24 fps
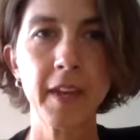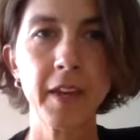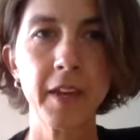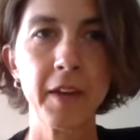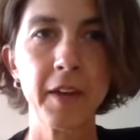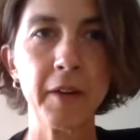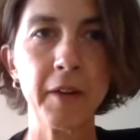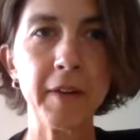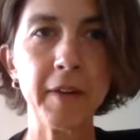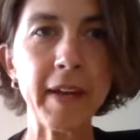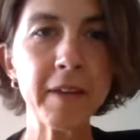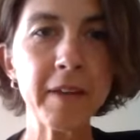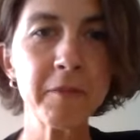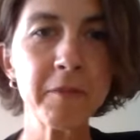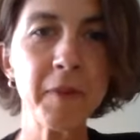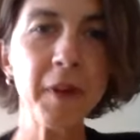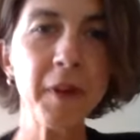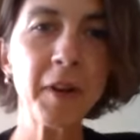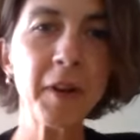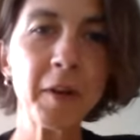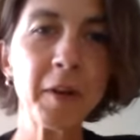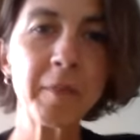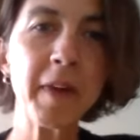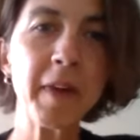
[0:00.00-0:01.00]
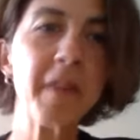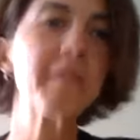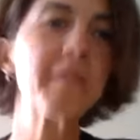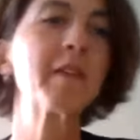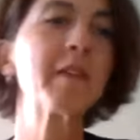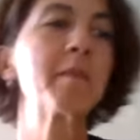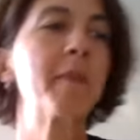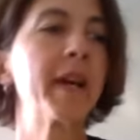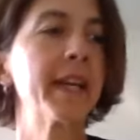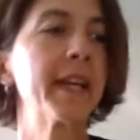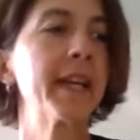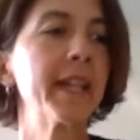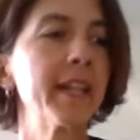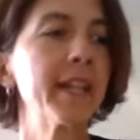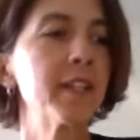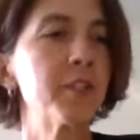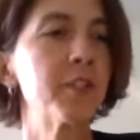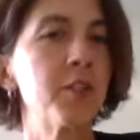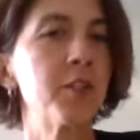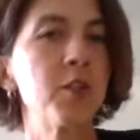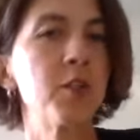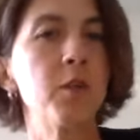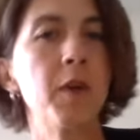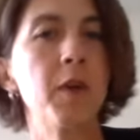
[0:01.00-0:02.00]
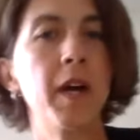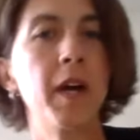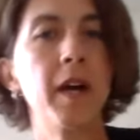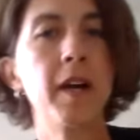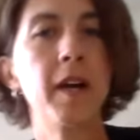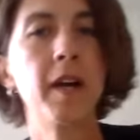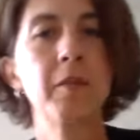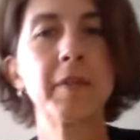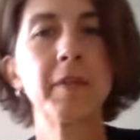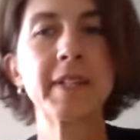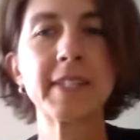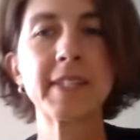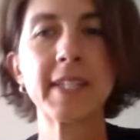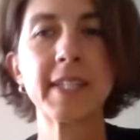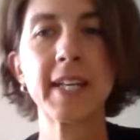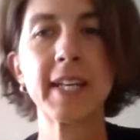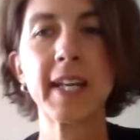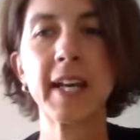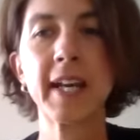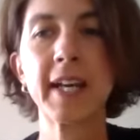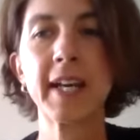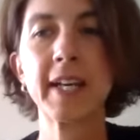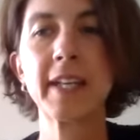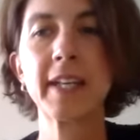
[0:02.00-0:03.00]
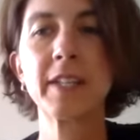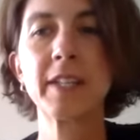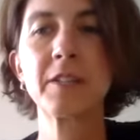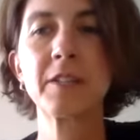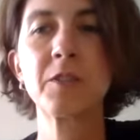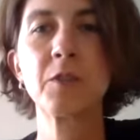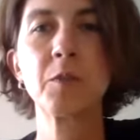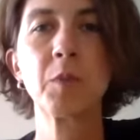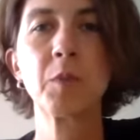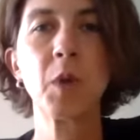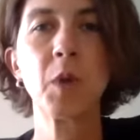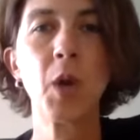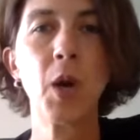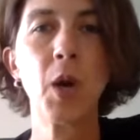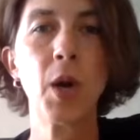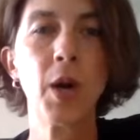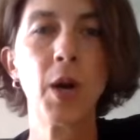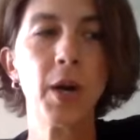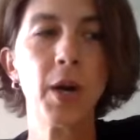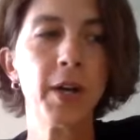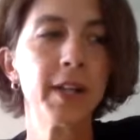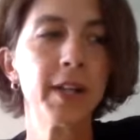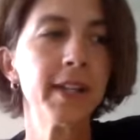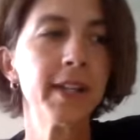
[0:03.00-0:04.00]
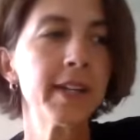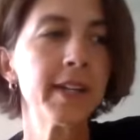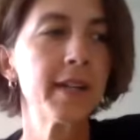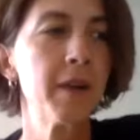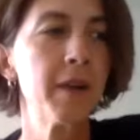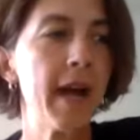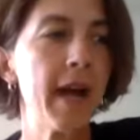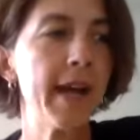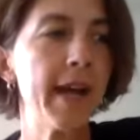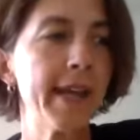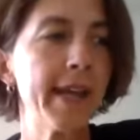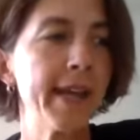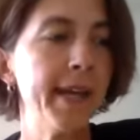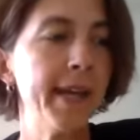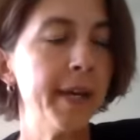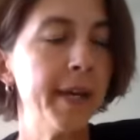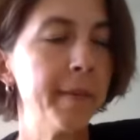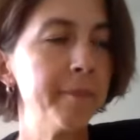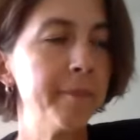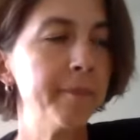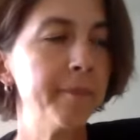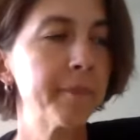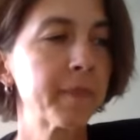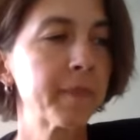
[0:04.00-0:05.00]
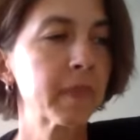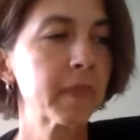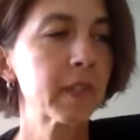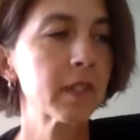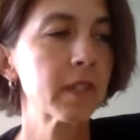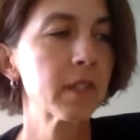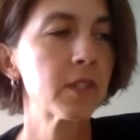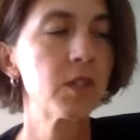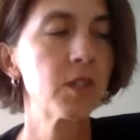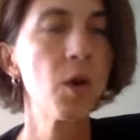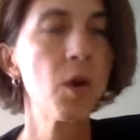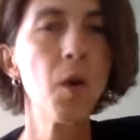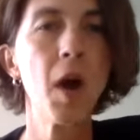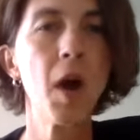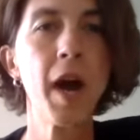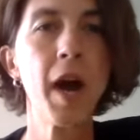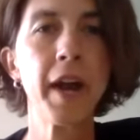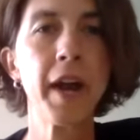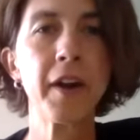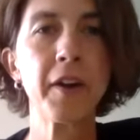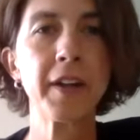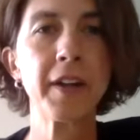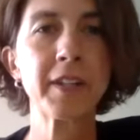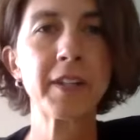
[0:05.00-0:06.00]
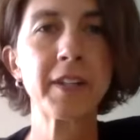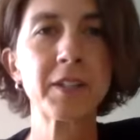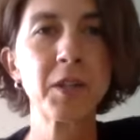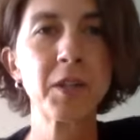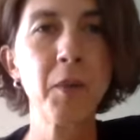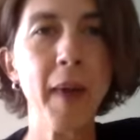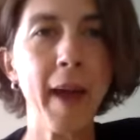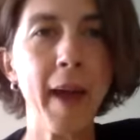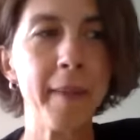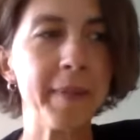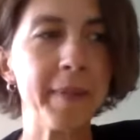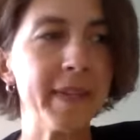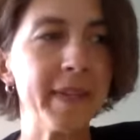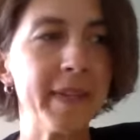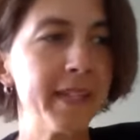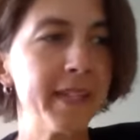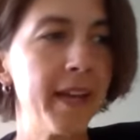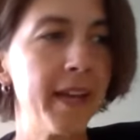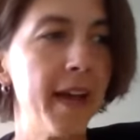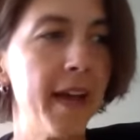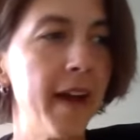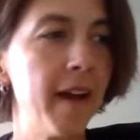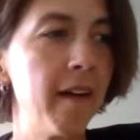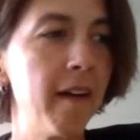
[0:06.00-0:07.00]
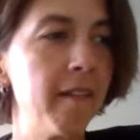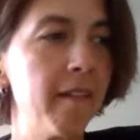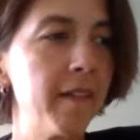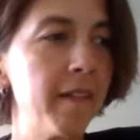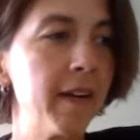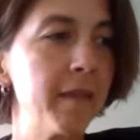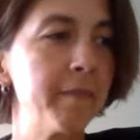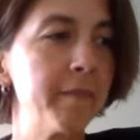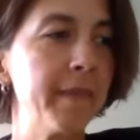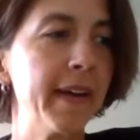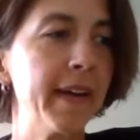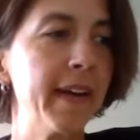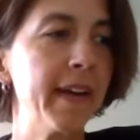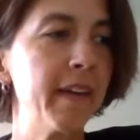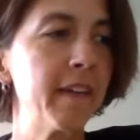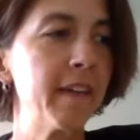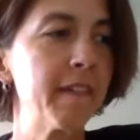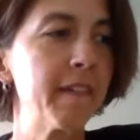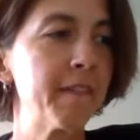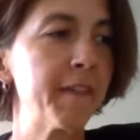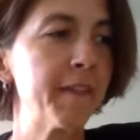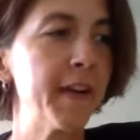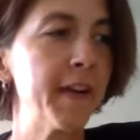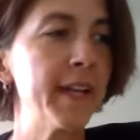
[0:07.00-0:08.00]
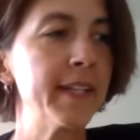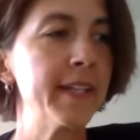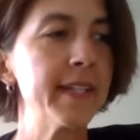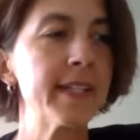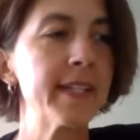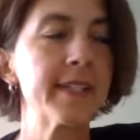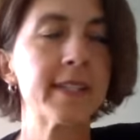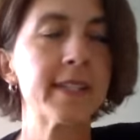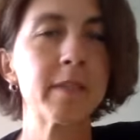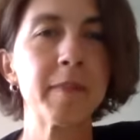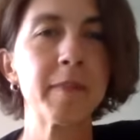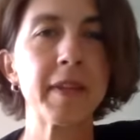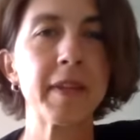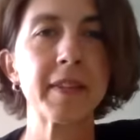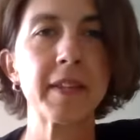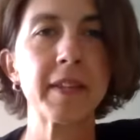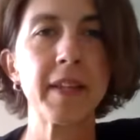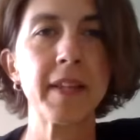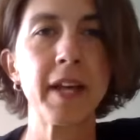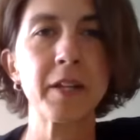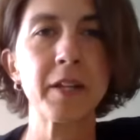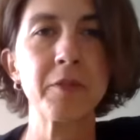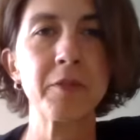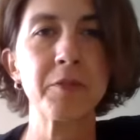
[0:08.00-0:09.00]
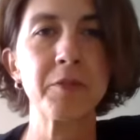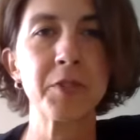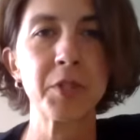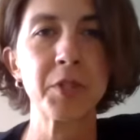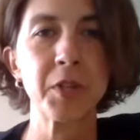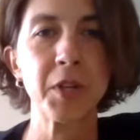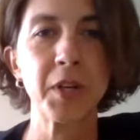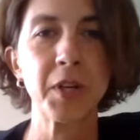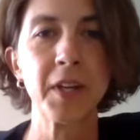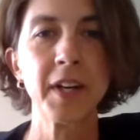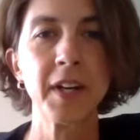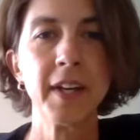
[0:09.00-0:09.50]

All right, welcome everybody to our Wednesday night Zoom call. I am so honored and so happy to have my friend Samantha Lacouture,